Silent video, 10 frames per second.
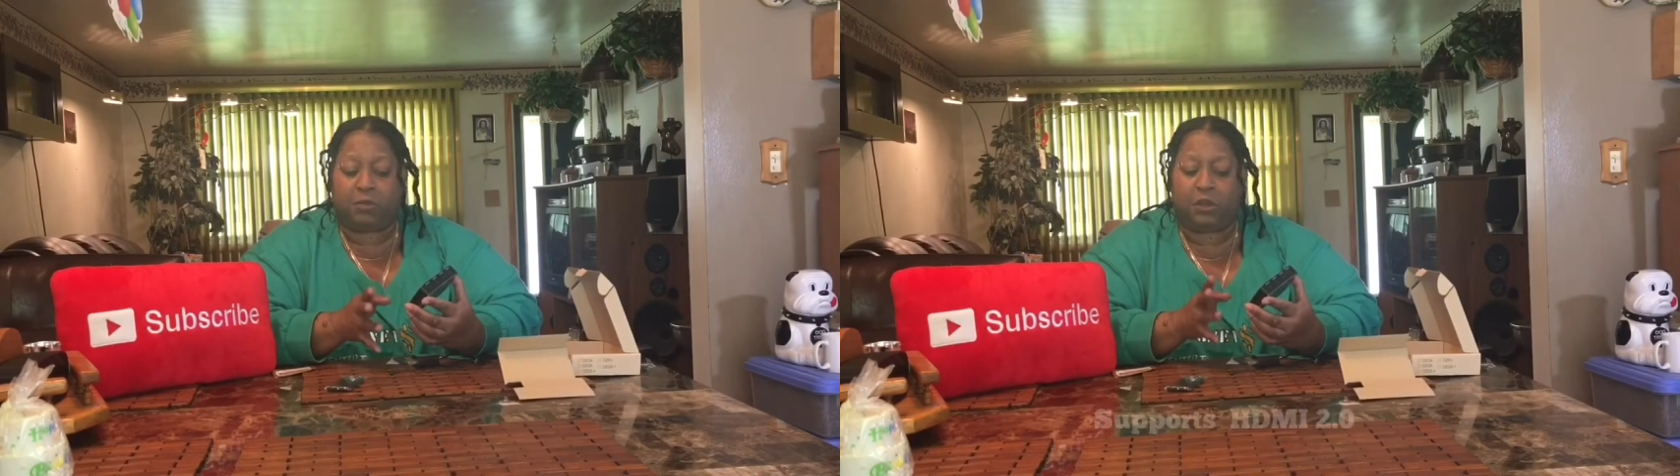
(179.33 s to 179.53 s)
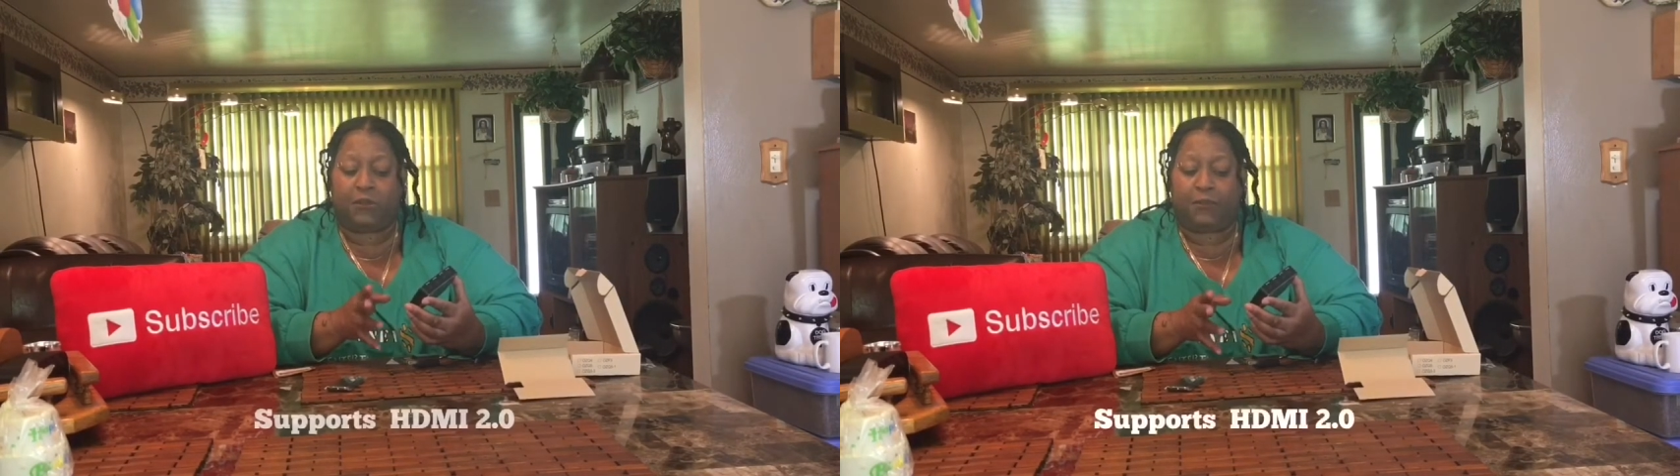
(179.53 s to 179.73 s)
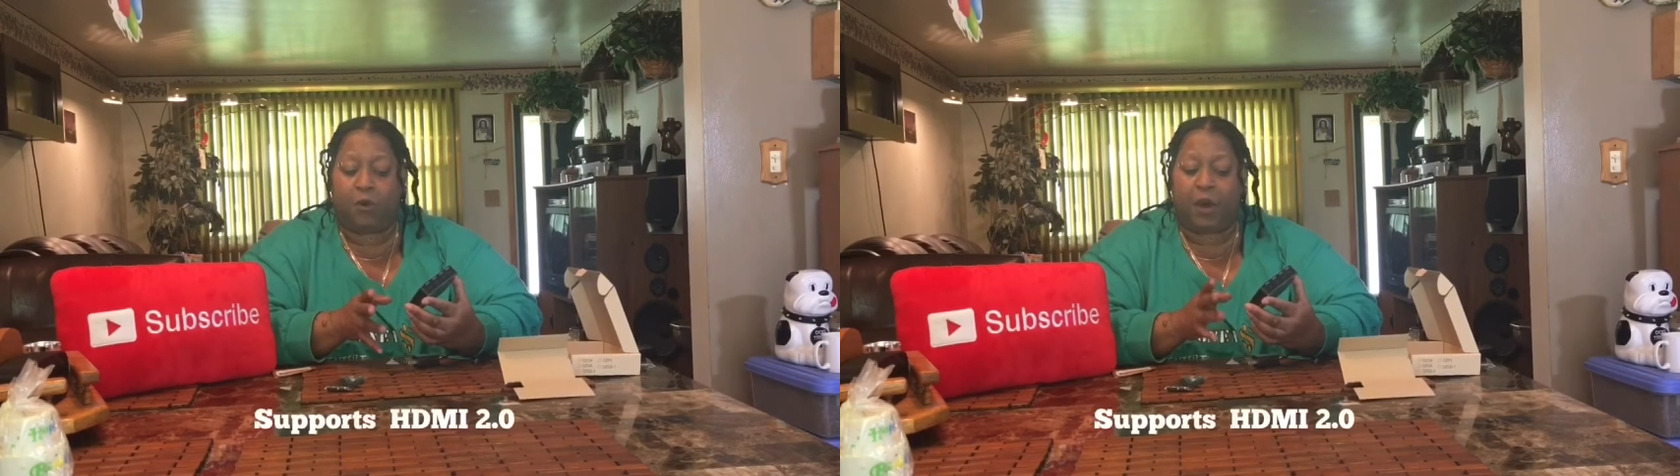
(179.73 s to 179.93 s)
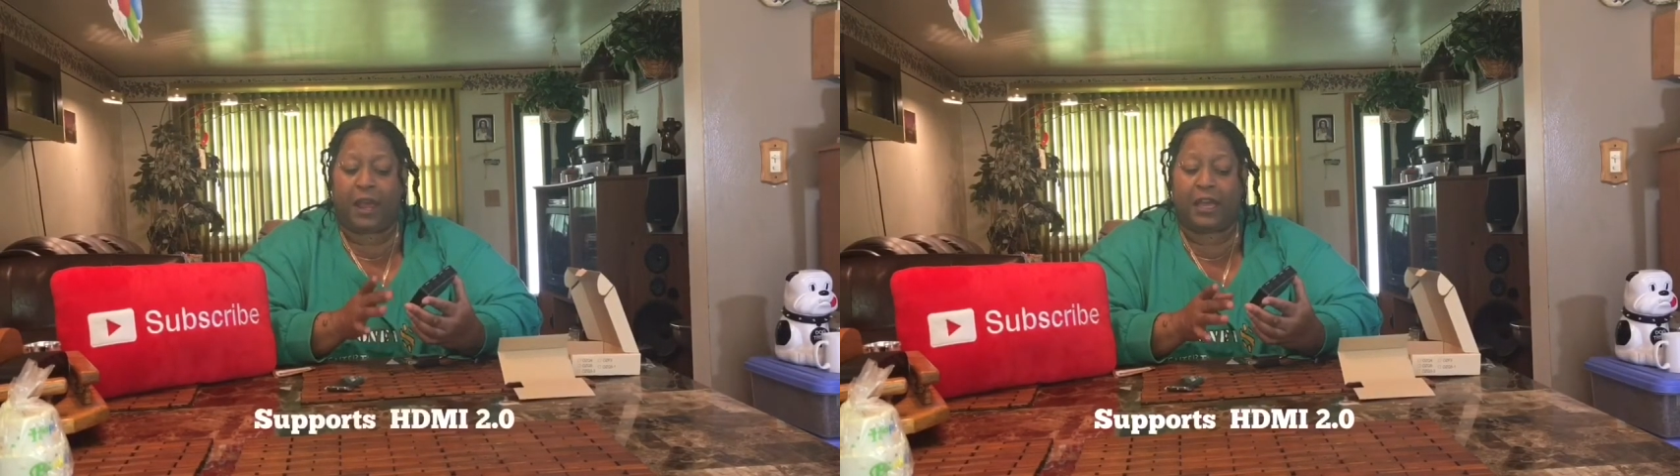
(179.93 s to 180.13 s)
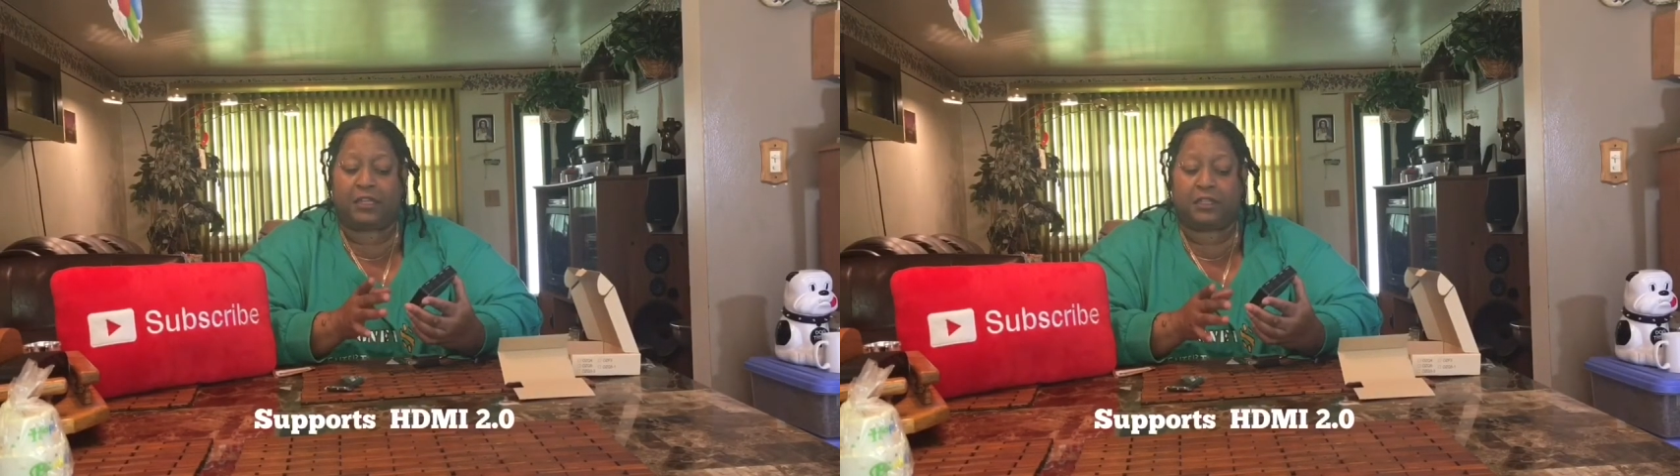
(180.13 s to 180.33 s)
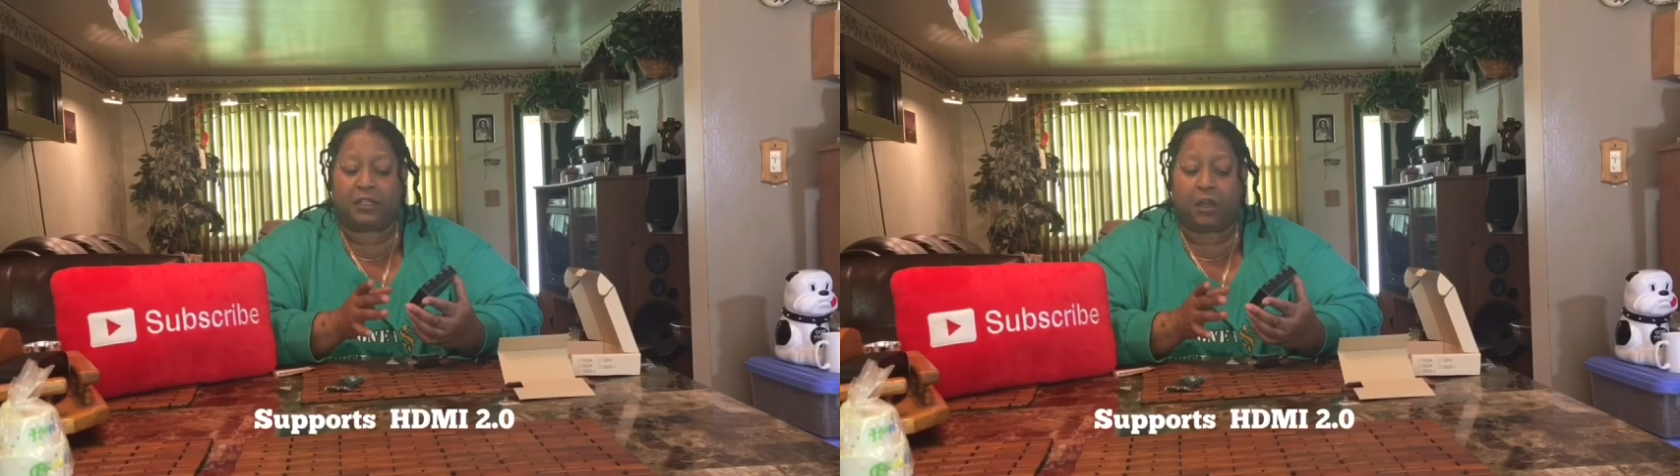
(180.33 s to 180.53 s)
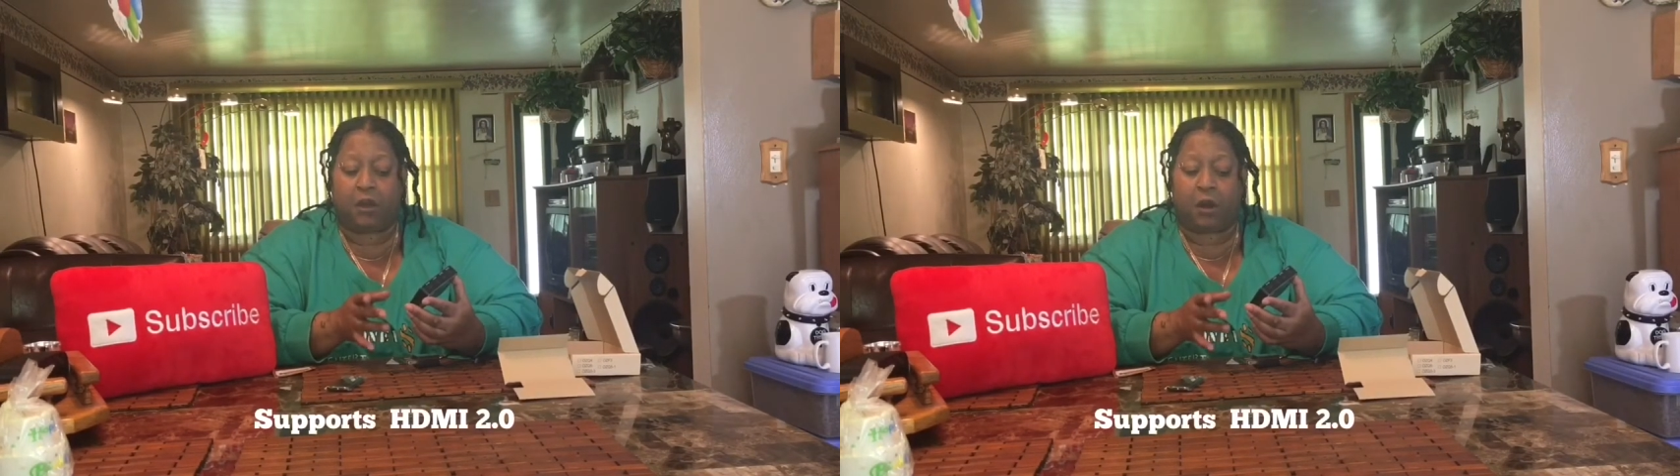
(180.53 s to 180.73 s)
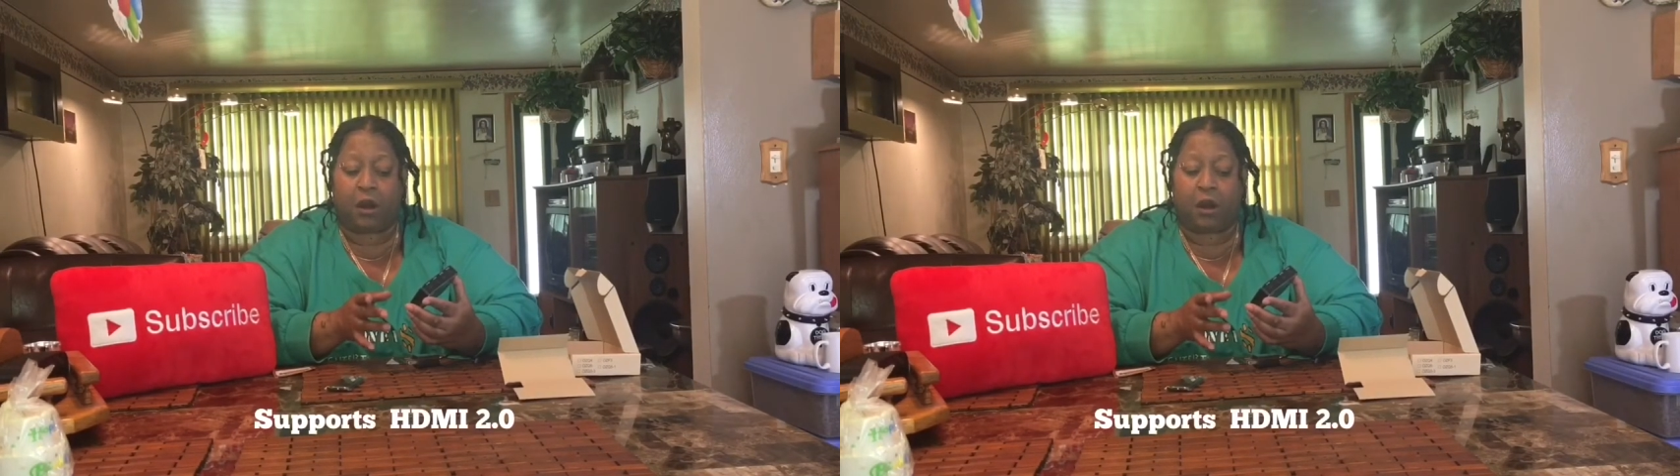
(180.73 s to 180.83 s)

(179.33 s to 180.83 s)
four HDR